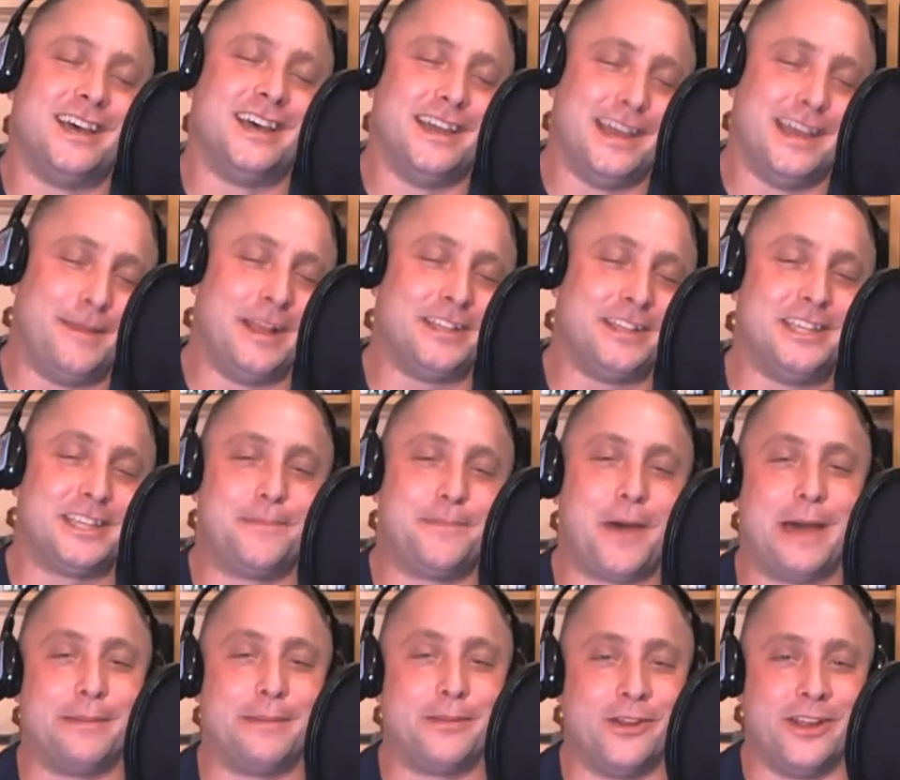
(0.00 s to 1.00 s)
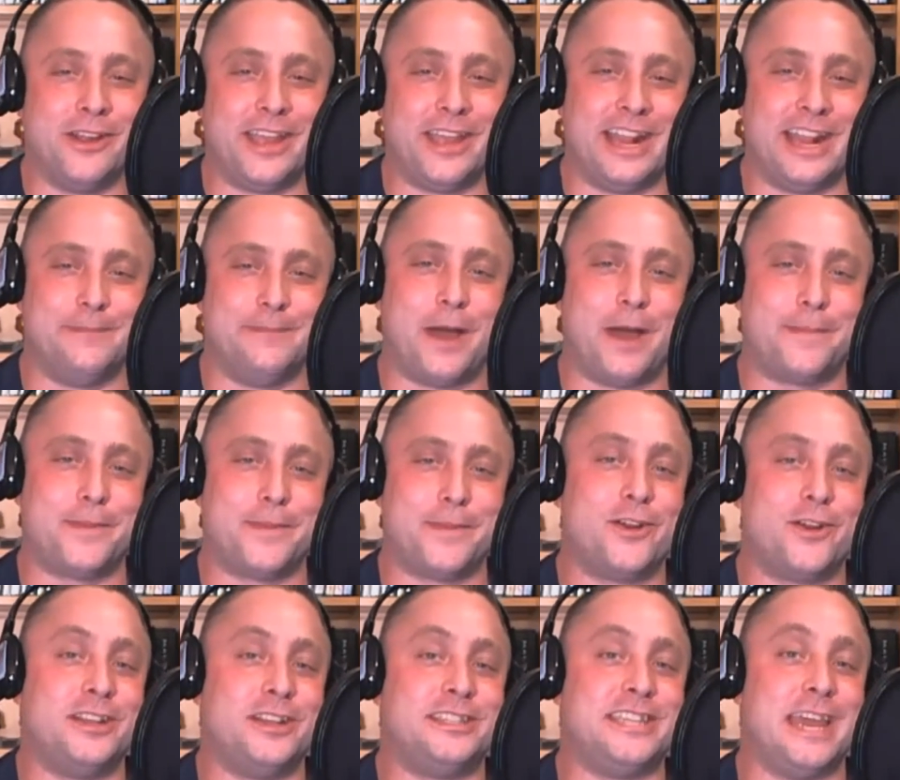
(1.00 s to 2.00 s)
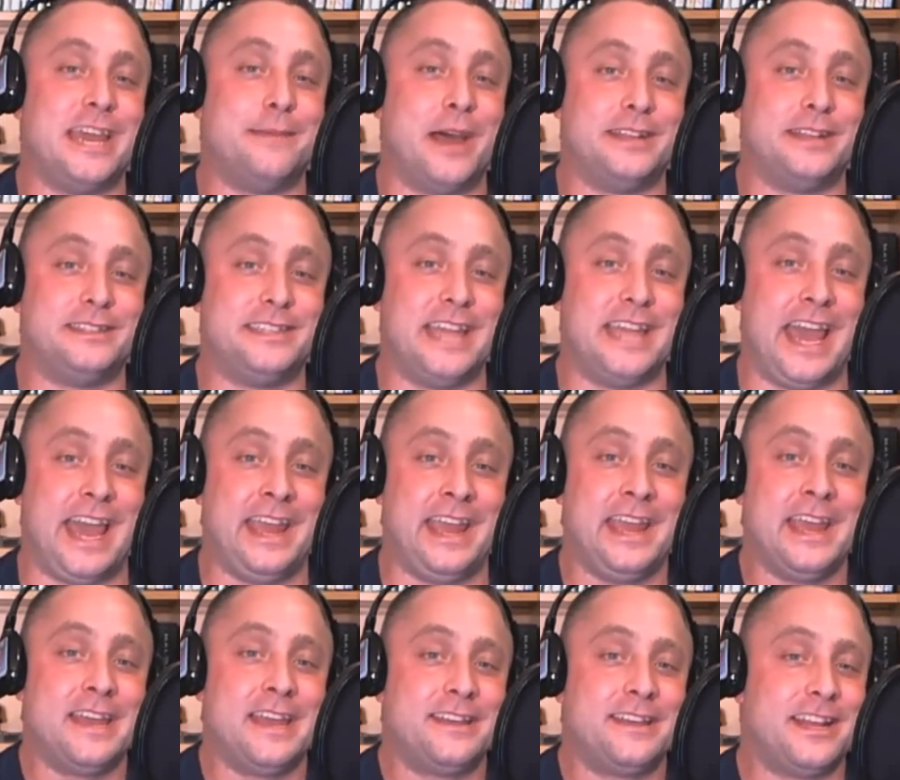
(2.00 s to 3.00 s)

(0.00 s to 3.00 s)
immensely popular and gaining popularity day by day.